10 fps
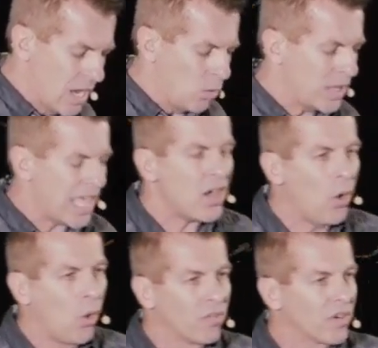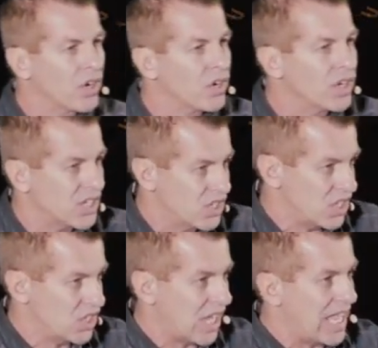when they overheard his
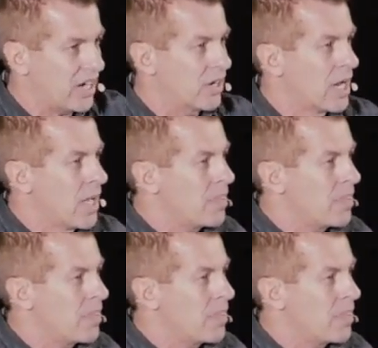desire,